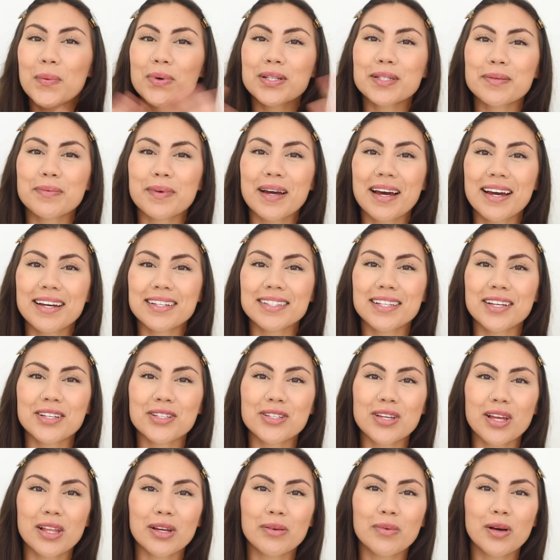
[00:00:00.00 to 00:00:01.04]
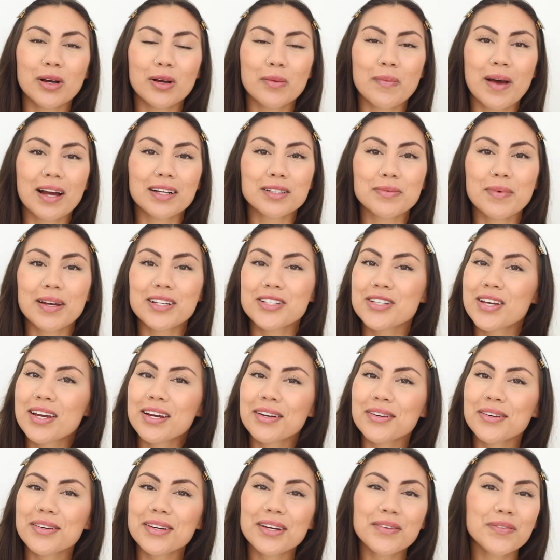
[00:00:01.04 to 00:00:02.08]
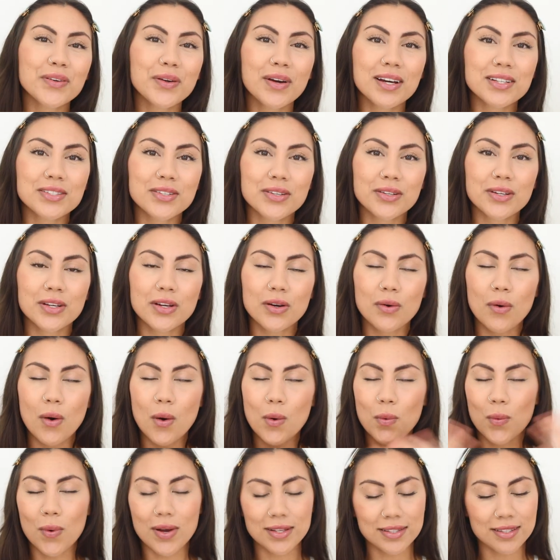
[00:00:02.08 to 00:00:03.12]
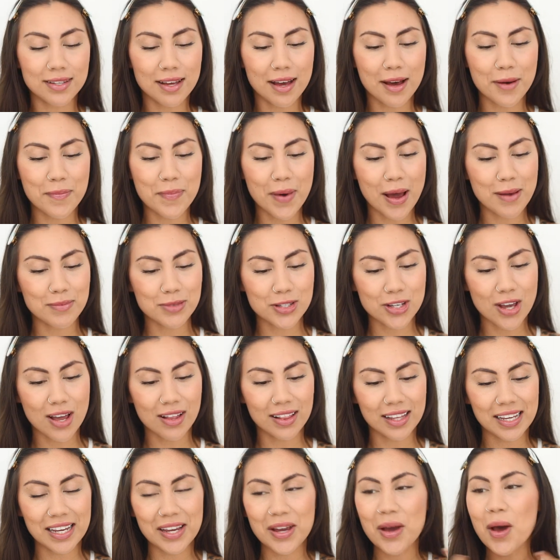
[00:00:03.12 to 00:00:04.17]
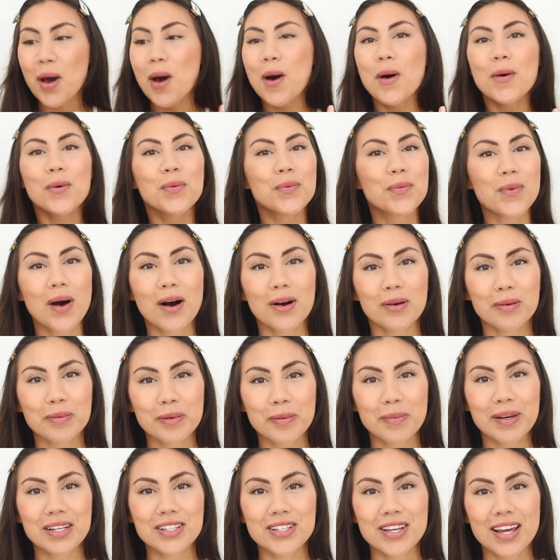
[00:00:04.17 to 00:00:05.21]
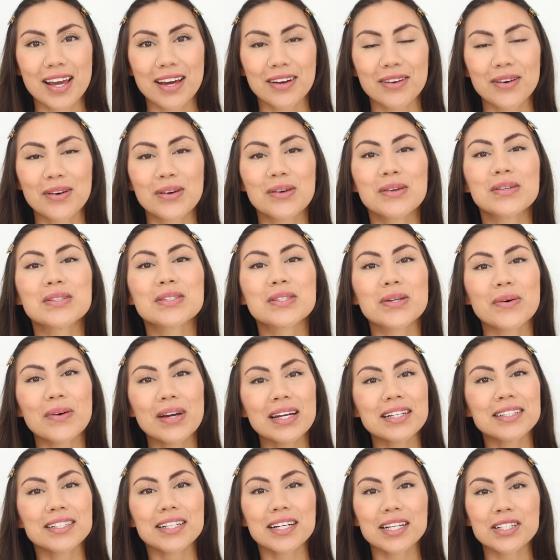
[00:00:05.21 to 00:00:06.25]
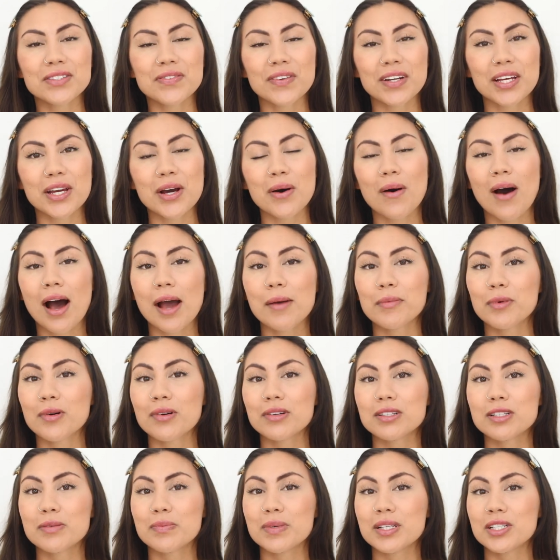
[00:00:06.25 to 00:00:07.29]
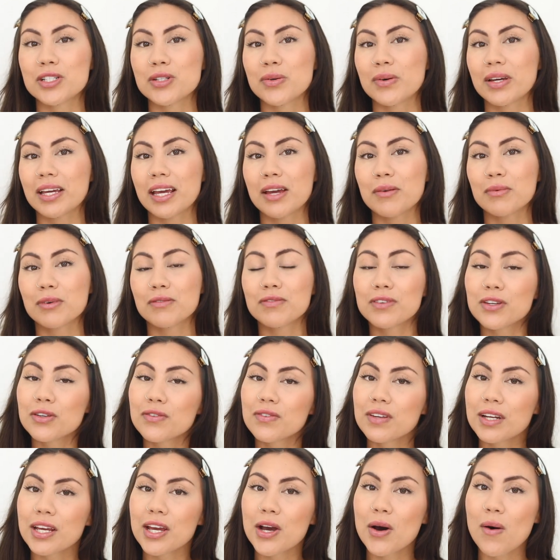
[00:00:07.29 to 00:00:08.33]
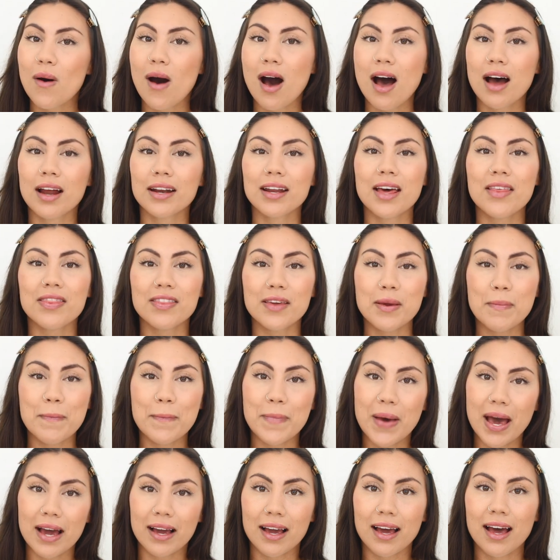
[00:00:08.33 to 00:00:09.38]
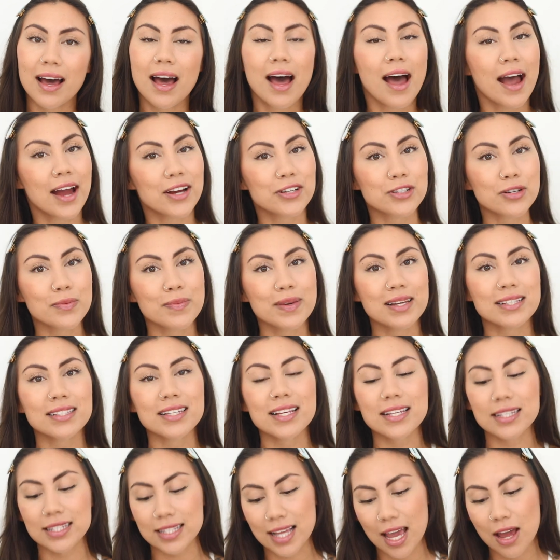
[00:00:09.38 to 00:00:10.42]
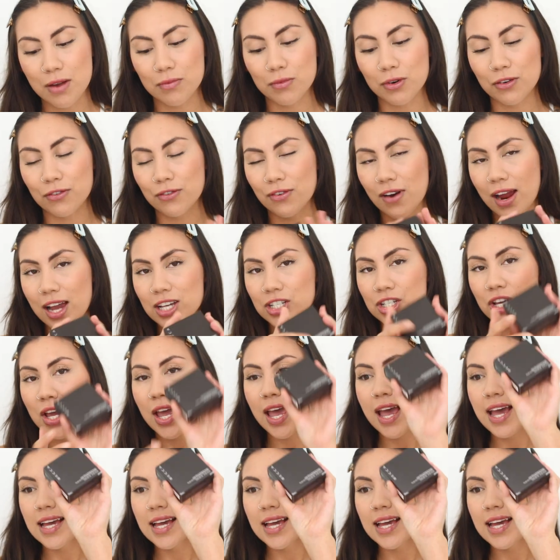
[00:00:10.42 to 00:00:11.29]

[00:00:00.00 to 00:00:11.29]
What's up guys, it's Shelly. Welcome back to my channel. If you guys are new, what's up? I'm Shelly. Welcome to my channel. So in today's video, I'm going to be doing a review video on the Becca Hydra Mist Set and Refresh